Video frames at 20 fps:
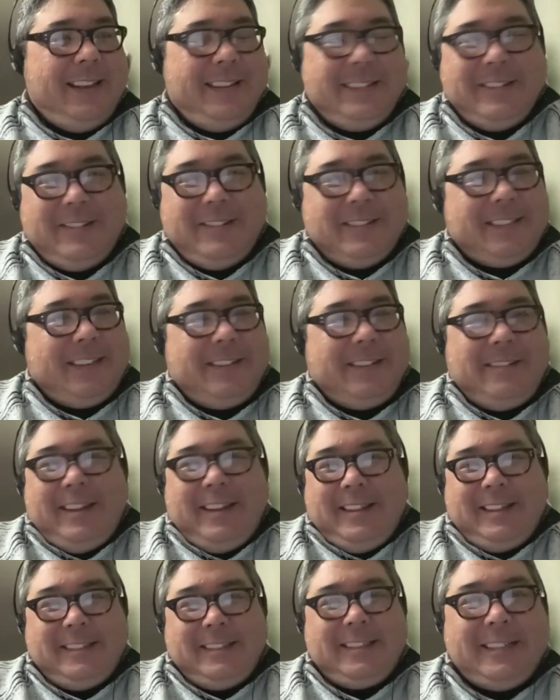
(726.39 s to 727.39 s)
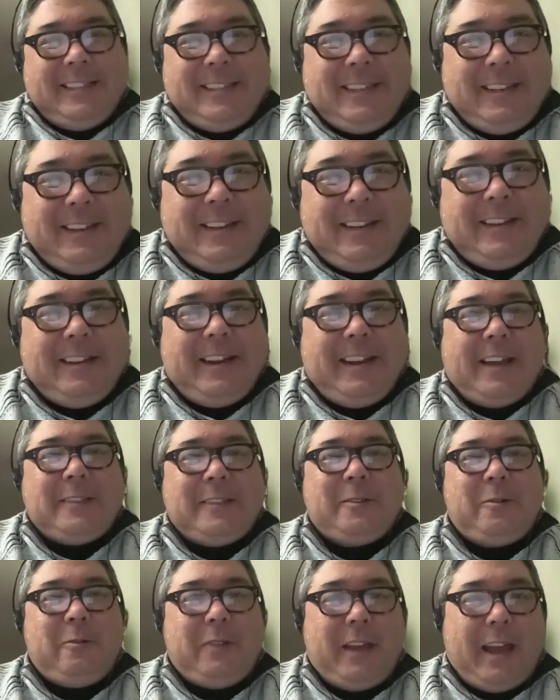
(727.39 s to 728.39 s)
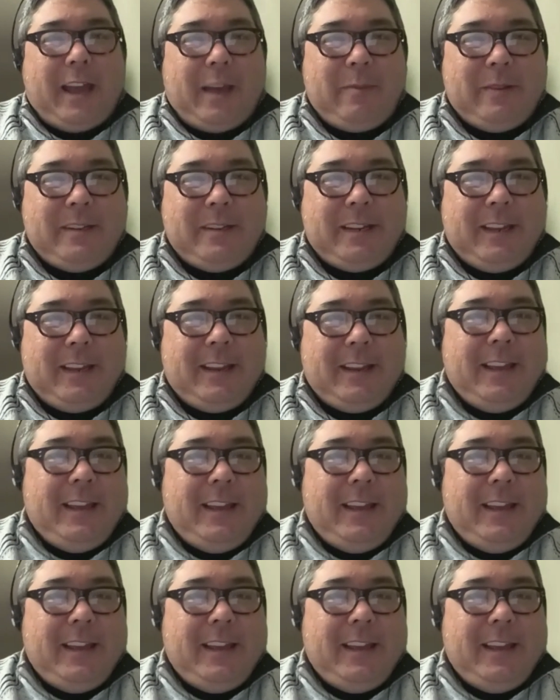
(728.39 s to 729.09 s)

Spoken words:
So it's like, okay, this guy's getting cut asshole to appetite.